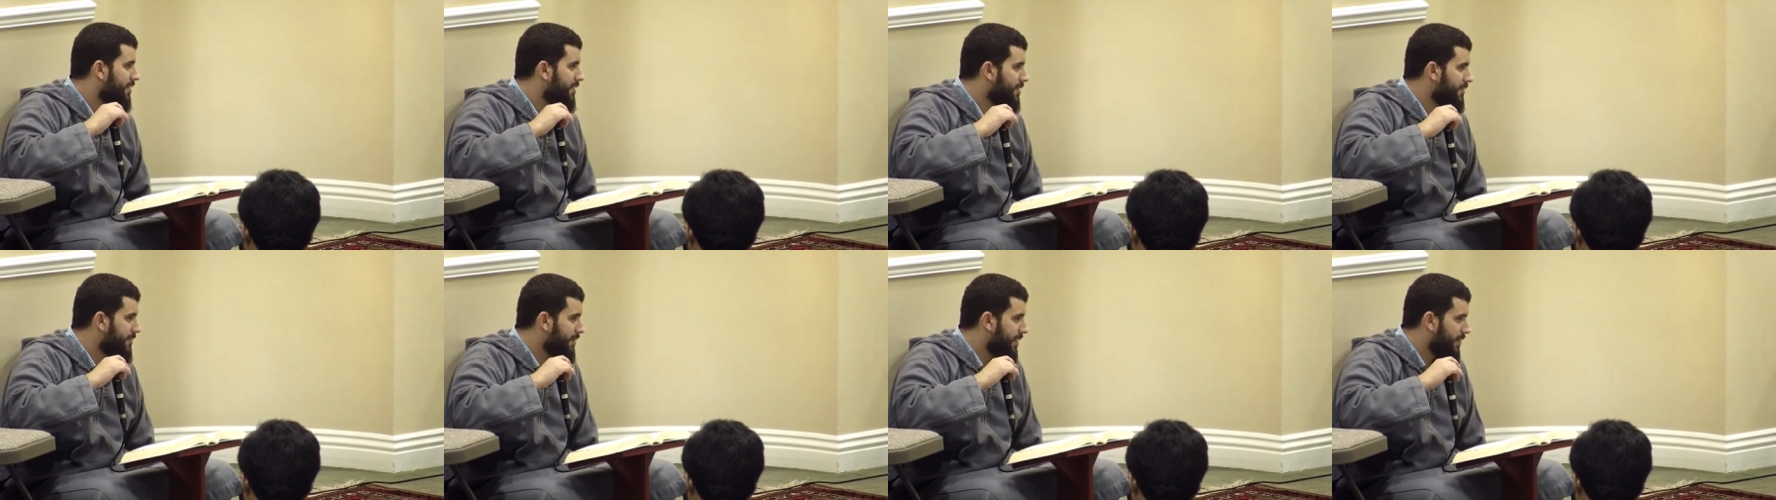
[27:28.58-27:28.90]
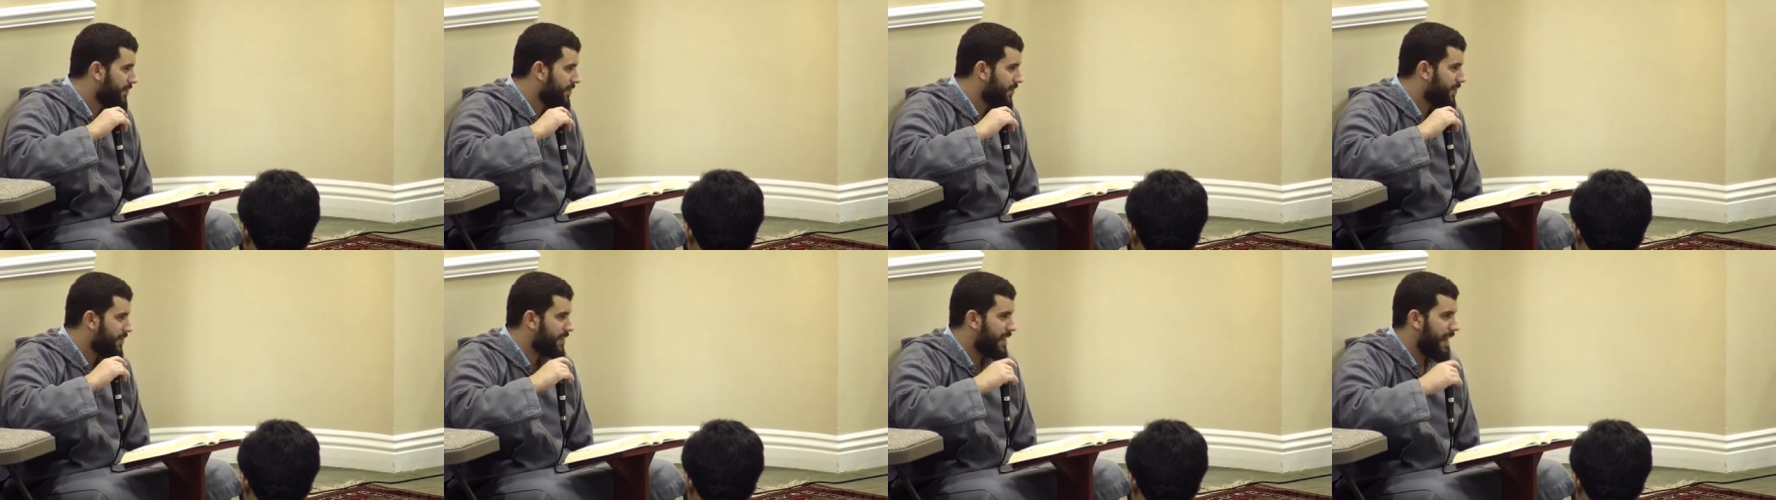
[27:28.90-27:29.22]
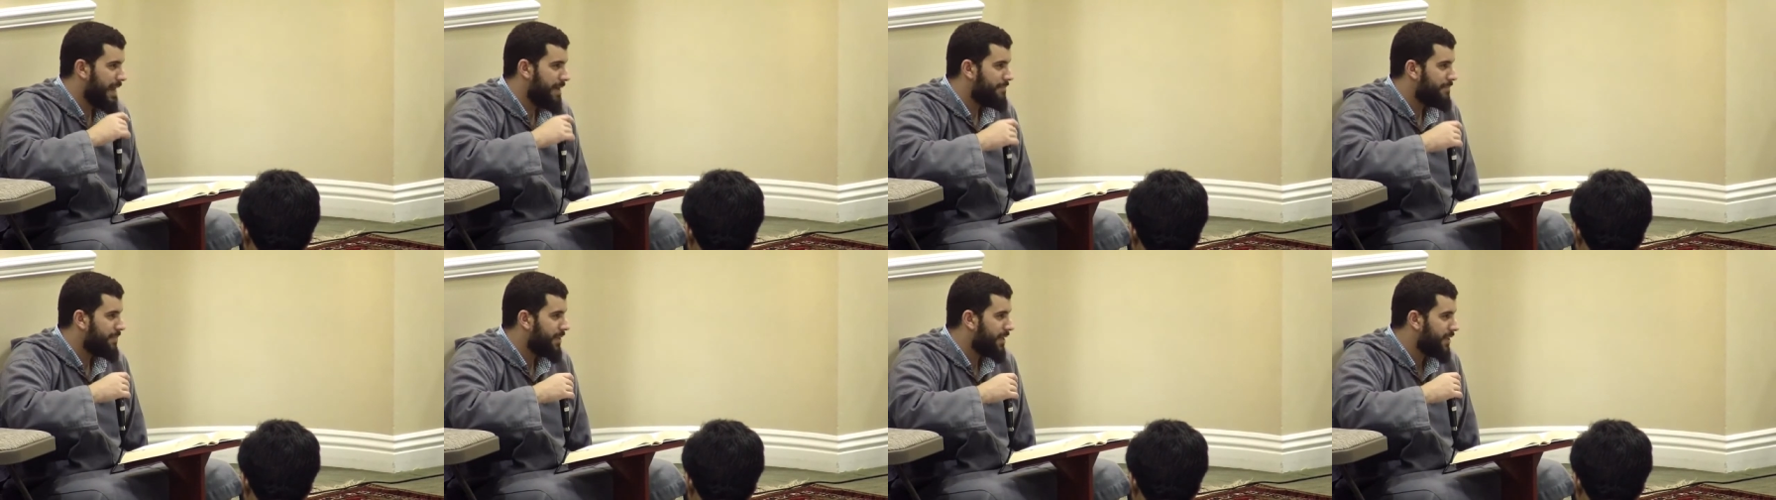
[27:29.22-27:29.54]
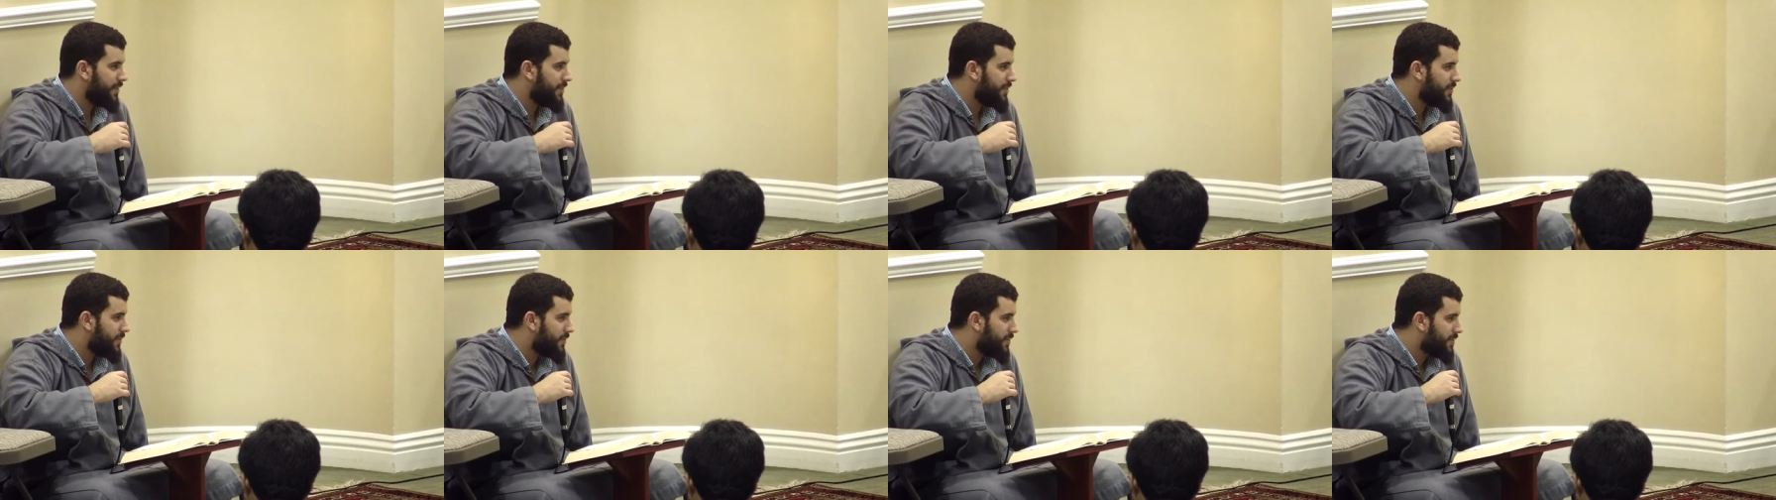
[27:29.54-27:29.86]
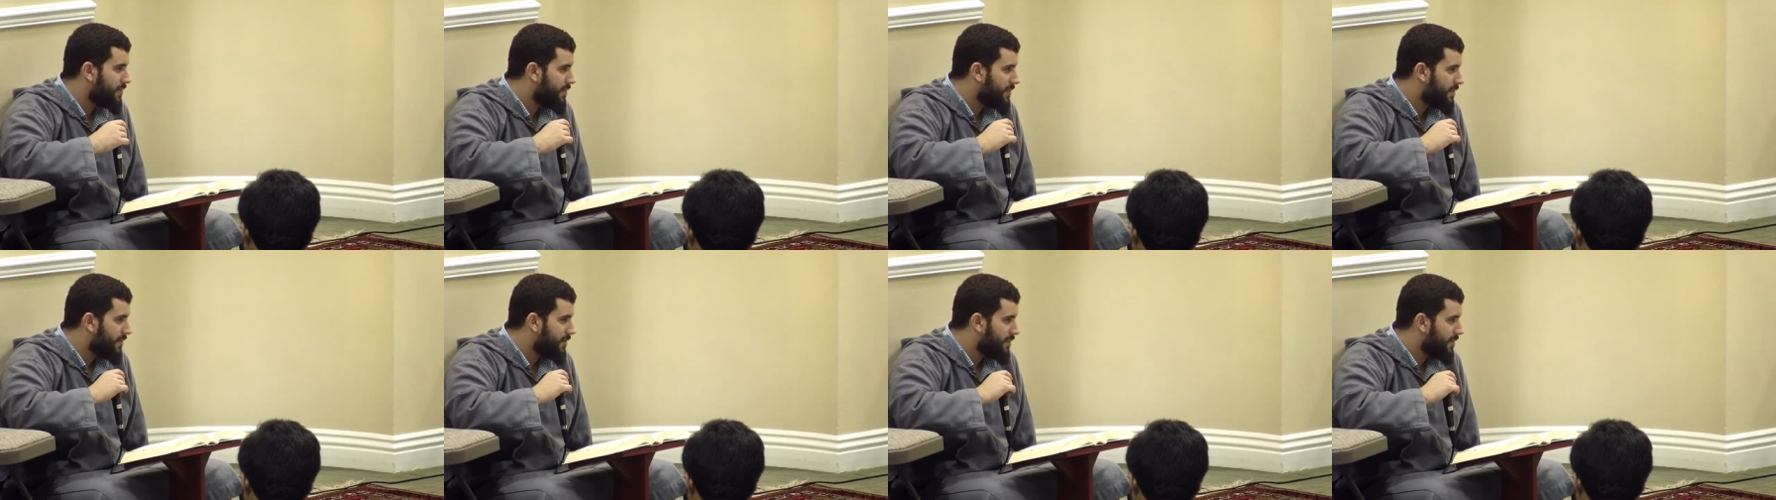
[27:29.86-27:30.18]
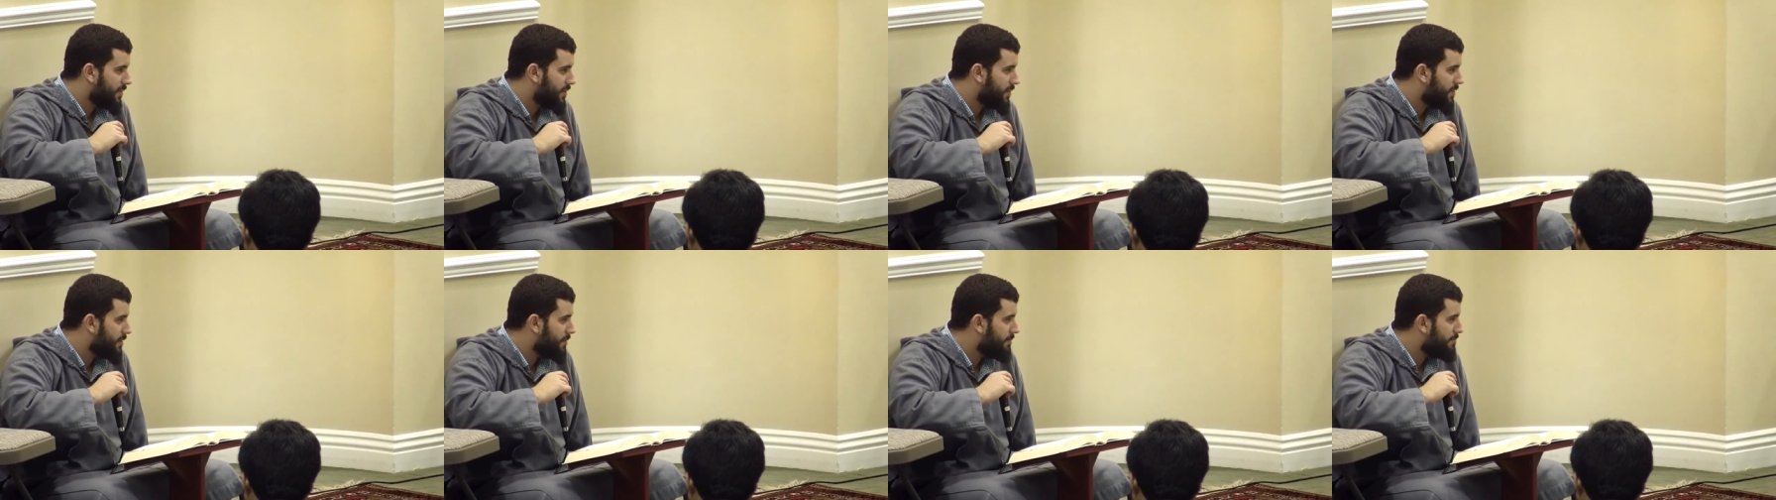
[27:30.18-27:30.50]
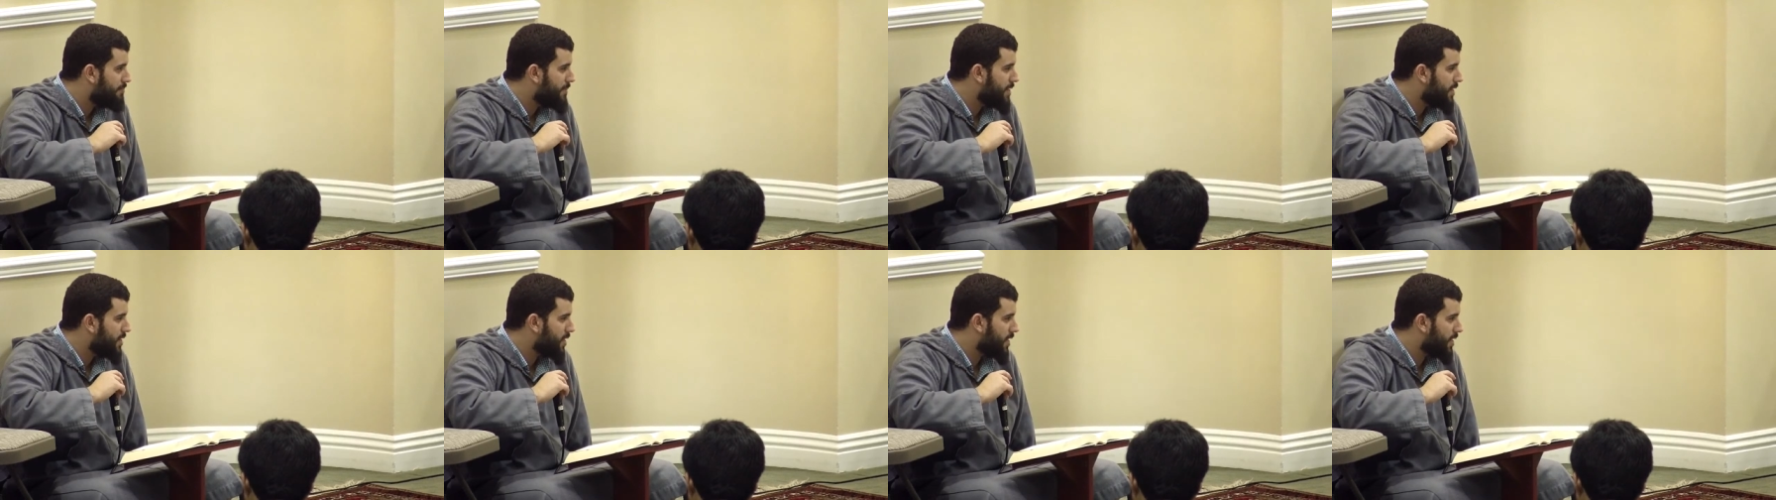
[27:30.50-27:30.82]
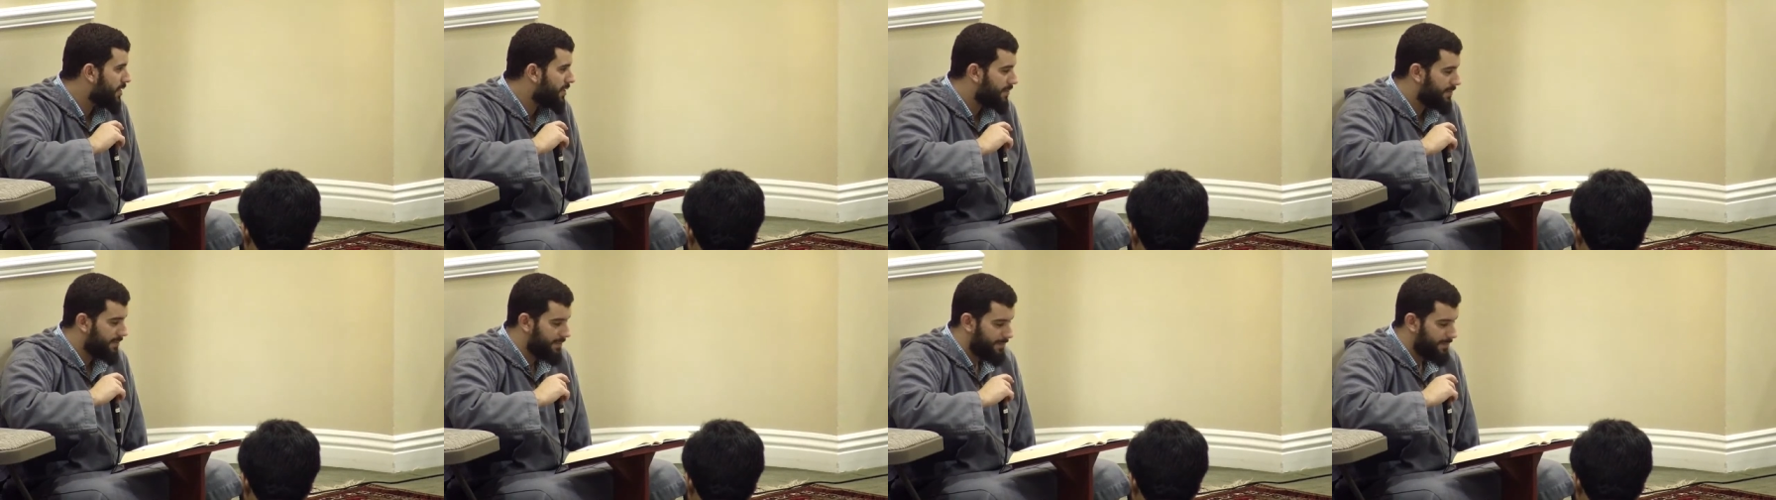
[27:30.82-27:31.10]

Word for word: Because Islam means submission.